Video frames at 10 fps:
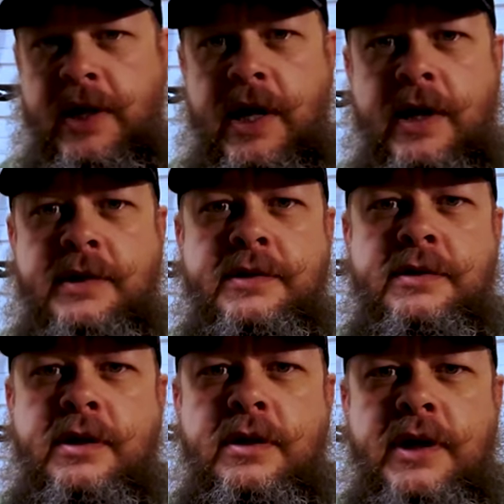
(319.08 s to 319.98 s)
E X
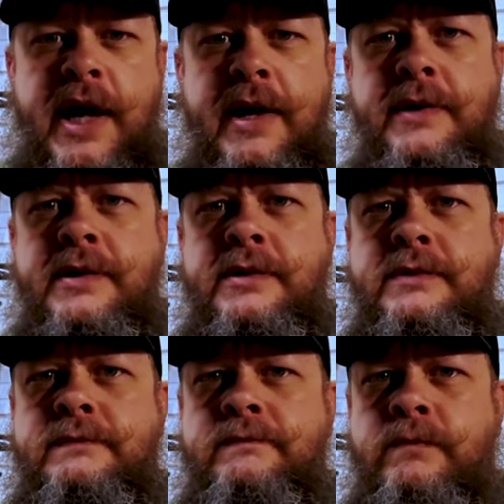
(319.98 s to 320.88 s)
eight.
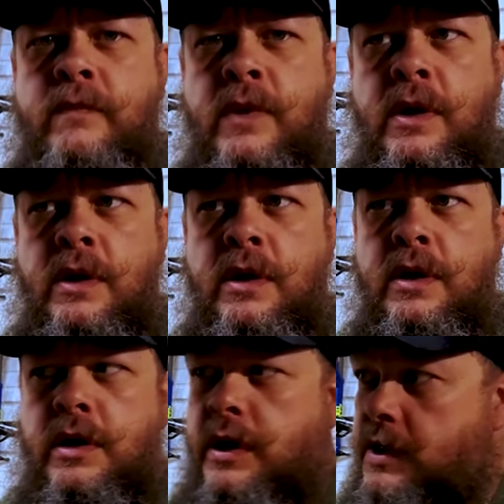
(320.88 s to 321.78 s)

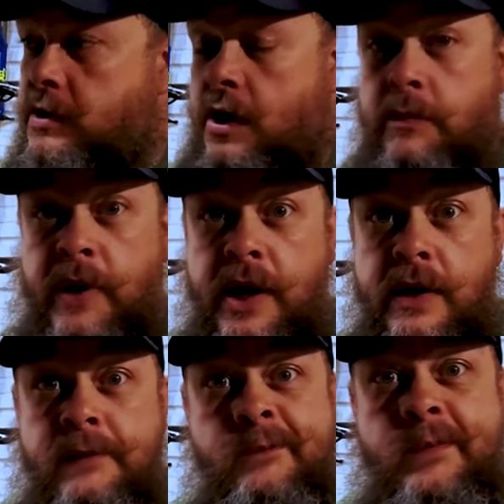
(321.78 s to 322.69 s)
That's a good
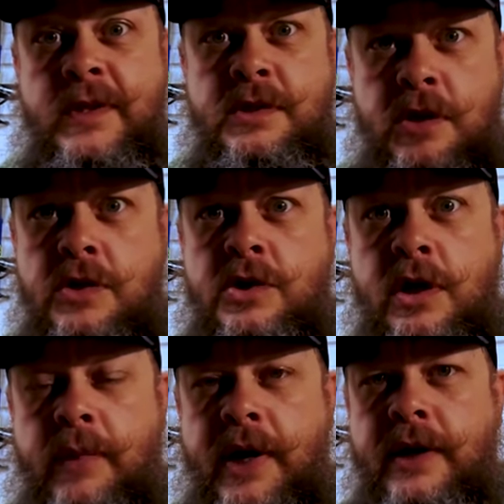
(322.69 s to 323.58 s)
bike. It's a good
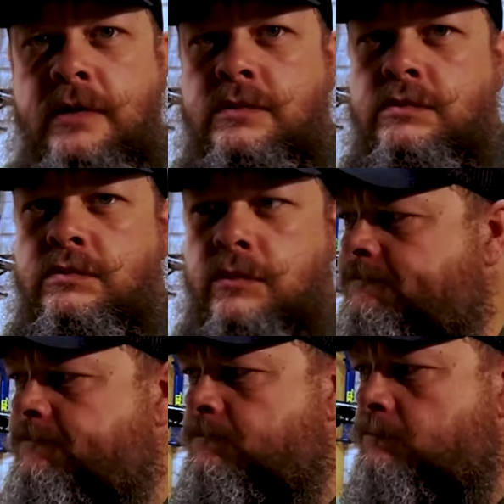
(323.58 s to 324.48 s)
trail bike,
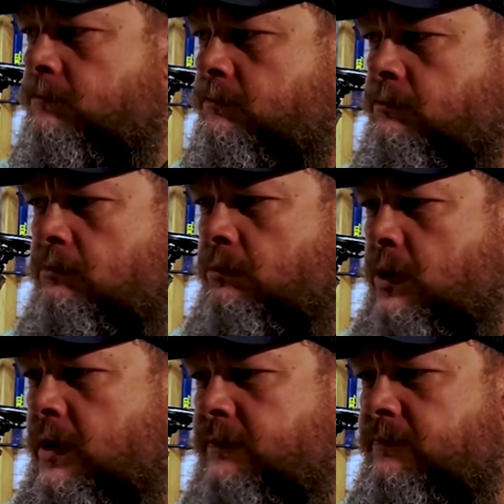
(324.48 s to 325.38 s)

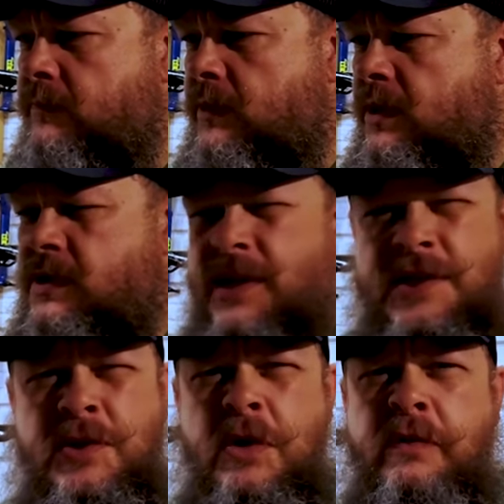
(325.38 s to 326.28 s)
but it's
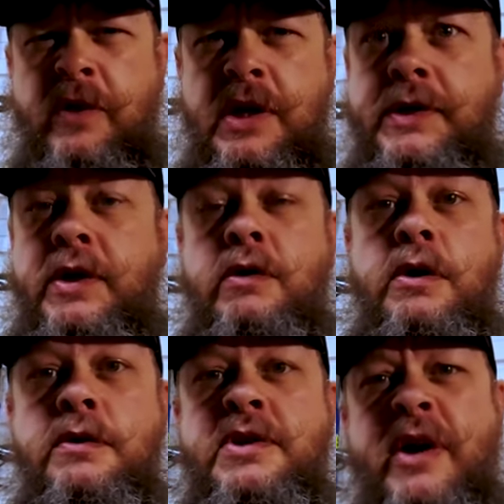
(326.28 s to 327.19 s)
not suited for an
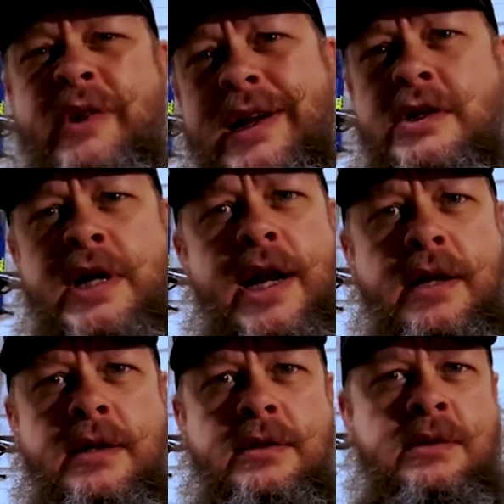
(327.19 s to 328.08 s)
enduro. So I would like to try
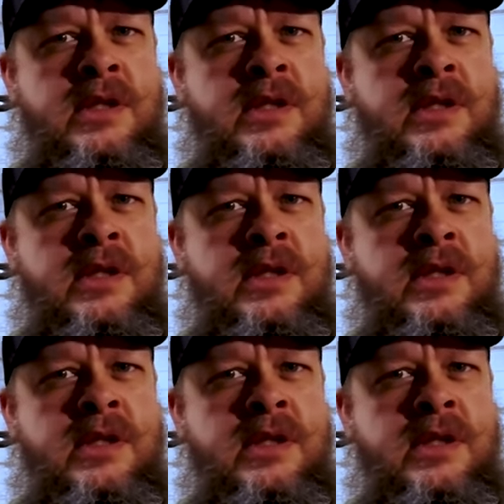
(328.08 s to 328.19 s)
to